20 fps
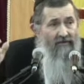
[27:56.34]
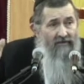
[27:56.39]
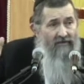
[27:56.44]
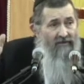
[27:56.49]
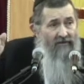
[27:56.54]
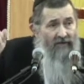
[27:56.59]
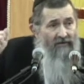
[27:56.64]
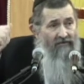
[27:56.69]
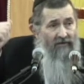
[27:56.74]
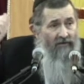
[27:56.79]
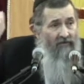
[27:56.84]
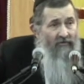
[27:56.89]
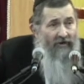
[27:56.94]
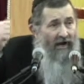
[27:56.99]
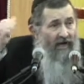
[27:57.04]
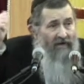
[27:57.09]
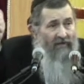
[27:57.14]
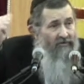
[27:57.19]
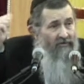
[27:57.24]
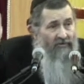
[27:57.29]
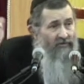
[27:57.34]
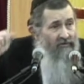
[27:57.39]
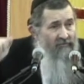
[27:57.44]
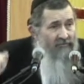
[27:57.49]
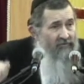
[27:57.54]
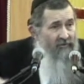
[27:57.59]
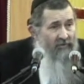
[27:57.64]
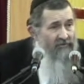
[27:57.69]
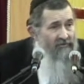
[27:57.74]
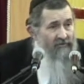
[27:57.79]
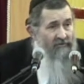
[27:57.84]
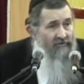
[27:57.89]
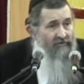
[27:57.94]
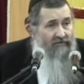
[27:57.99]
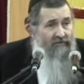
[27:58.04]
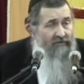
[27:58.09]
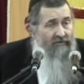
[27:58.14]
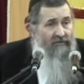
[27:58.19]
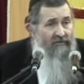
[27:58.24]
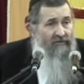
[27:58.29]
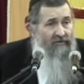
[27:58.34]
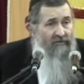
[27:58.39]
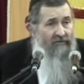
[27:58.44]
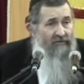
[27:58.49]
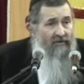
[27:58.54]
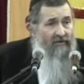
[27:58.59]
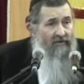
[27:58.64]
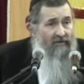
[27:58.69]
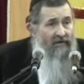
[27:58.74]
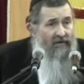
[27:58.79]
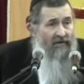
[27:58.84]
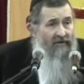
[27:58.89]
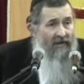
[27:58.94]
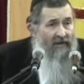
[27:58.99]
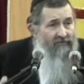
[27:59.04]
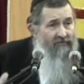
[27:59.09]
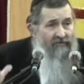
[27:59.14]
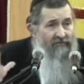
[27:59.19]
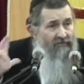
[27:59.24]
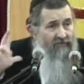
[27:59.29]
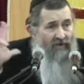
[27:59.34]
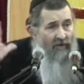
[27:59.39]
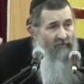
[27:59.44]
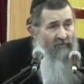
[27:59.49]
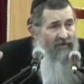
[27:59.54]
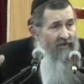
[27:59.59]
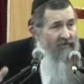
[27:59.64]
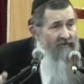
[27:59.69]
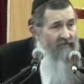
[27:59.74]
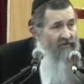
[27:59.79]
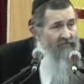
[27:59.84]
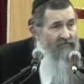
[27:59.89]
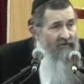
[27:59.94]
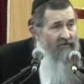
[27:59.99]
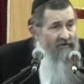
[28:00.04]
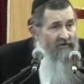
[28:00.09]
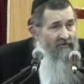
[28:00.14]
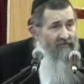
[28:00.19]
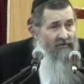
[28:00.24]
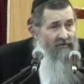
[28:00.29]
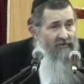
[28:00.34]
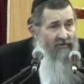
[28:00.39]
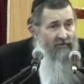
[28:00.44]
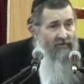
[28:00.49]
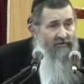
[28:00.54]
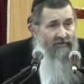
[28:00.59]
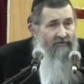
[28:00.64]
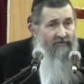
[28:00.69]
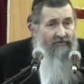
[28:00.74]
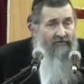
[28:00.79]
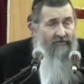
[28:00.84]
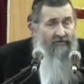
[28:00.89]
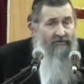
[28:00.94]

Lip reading: not the grager is important, and not the stamping of the feet is important,